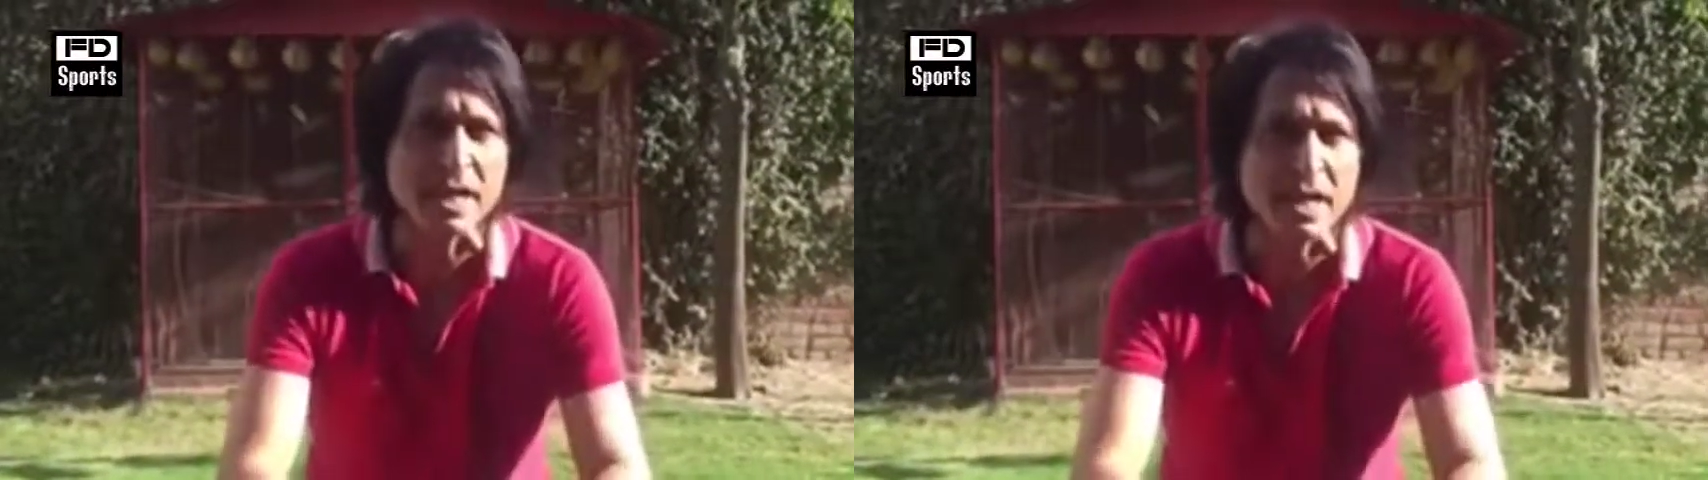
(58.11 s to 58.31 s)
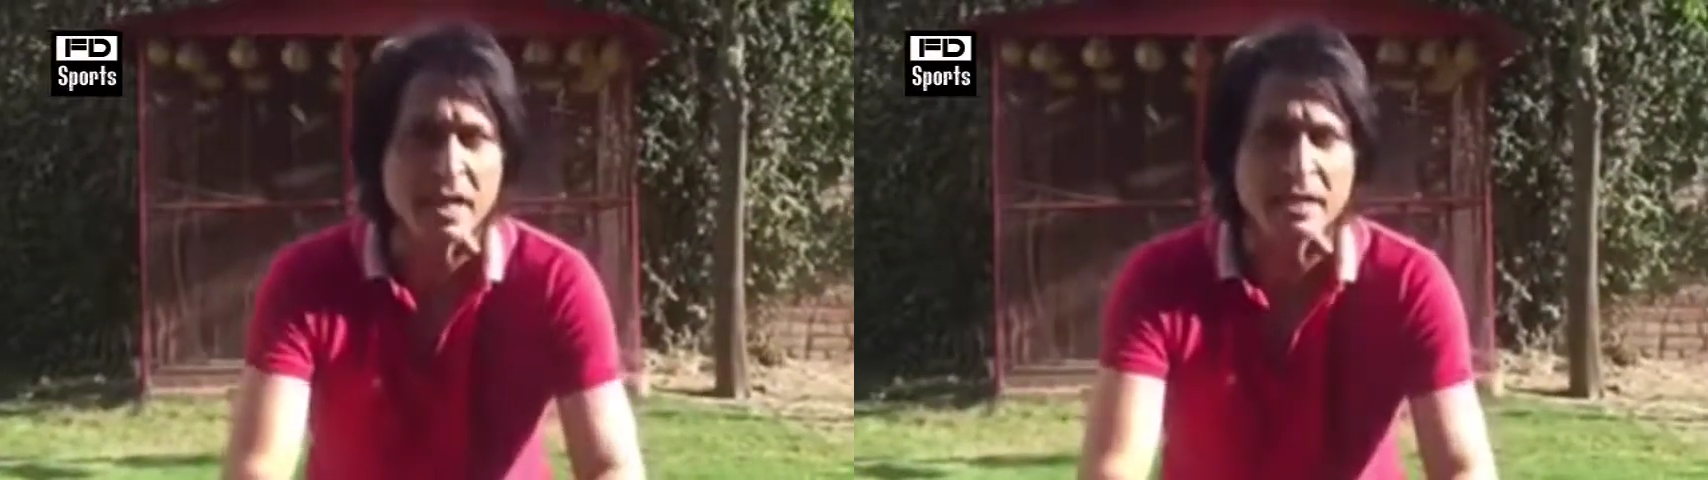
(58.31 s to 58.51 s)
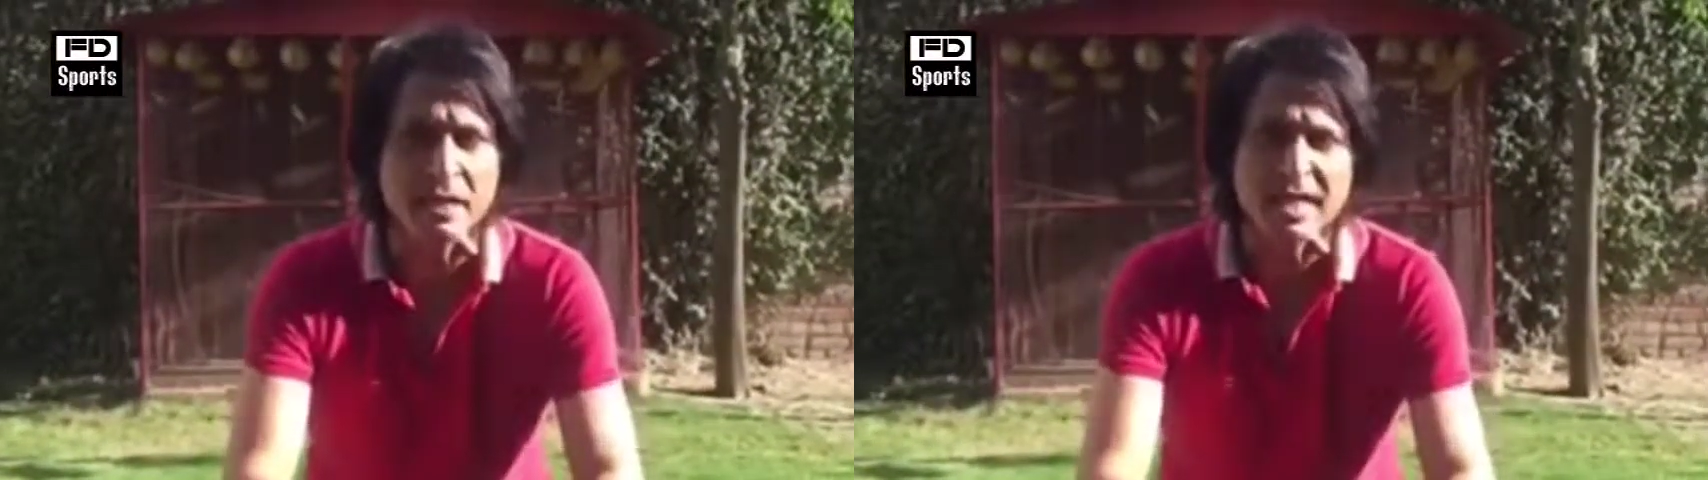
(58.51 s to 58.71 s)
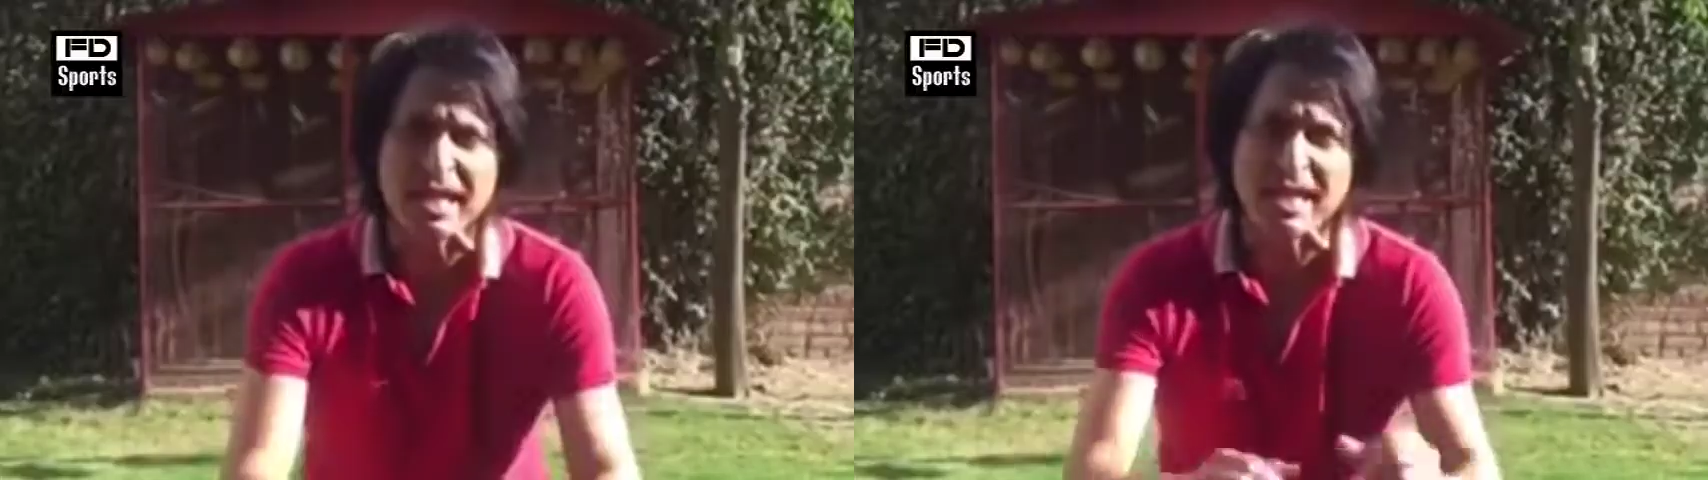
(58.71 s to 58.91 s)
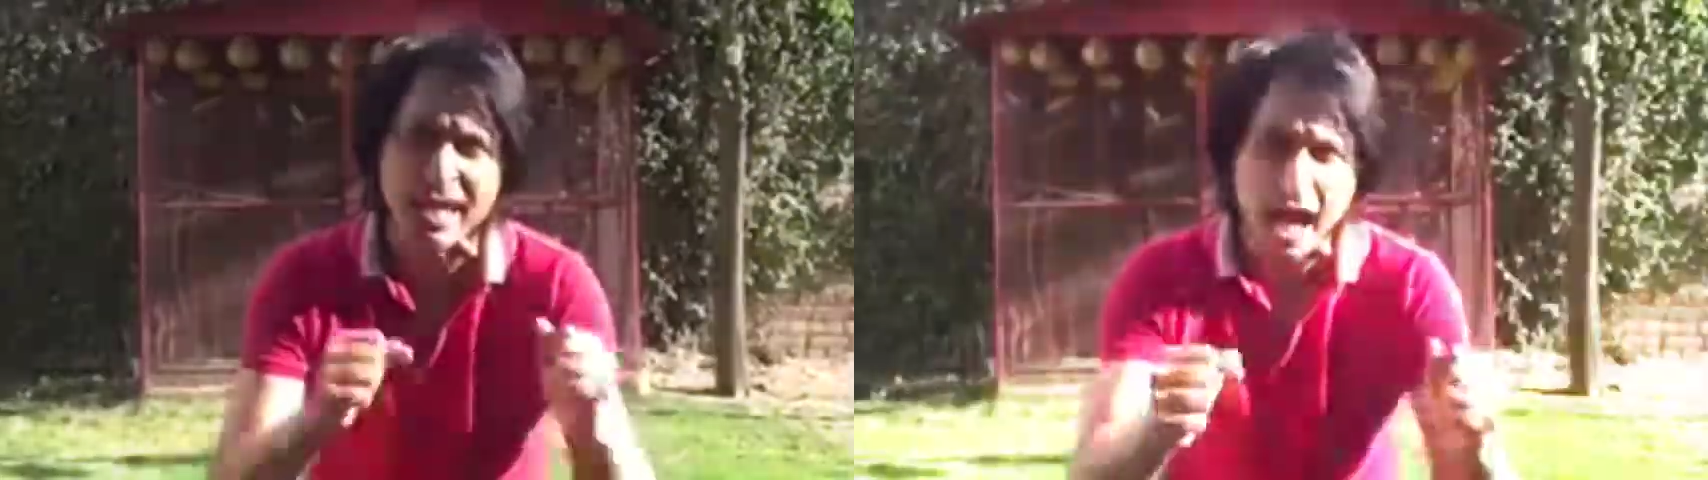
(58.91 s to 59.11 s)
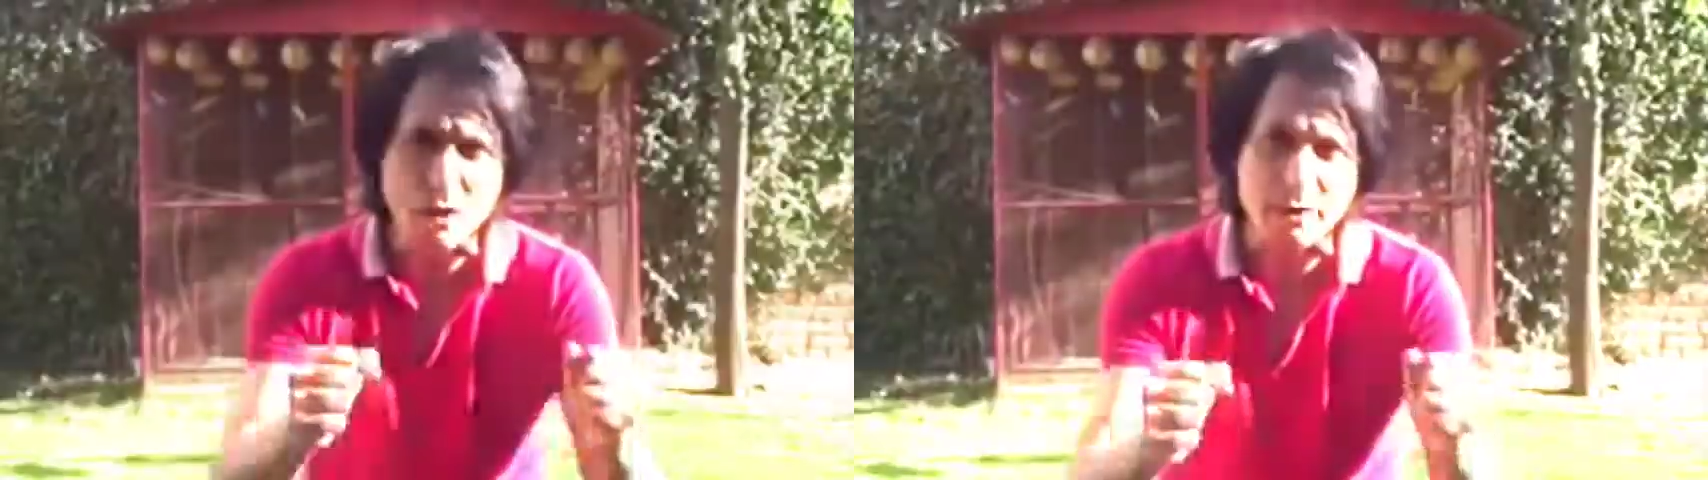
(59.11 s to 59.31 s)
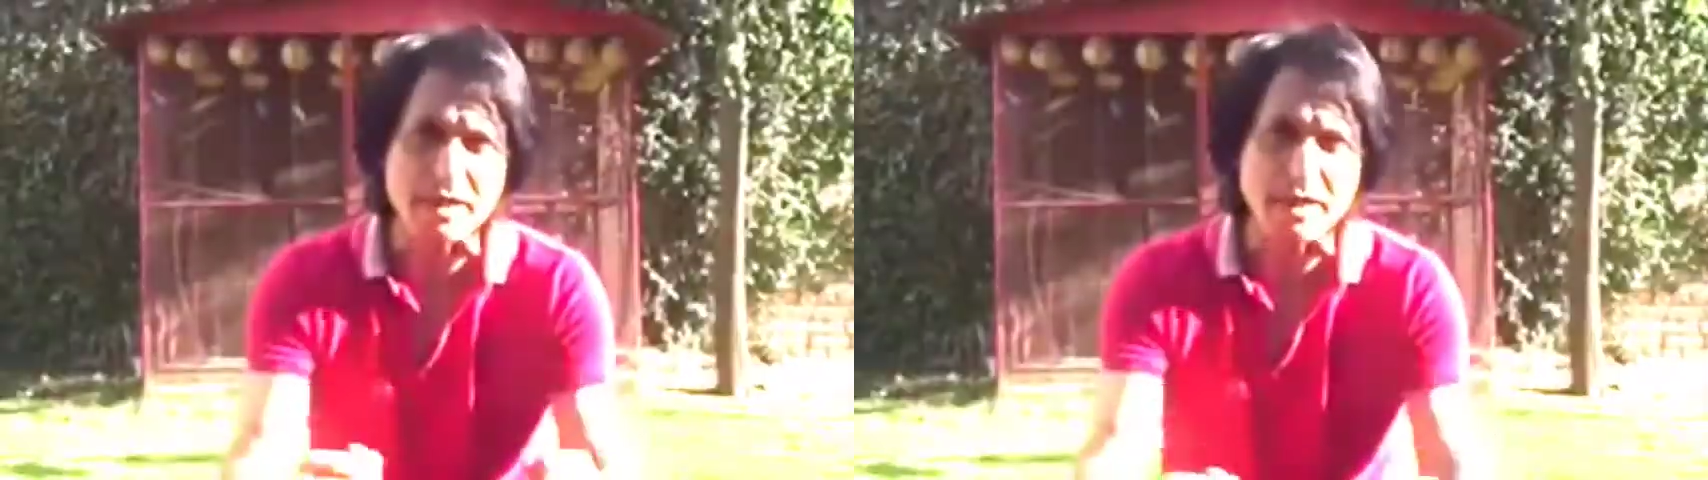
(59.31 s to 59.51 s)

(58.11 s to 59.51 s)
heard loud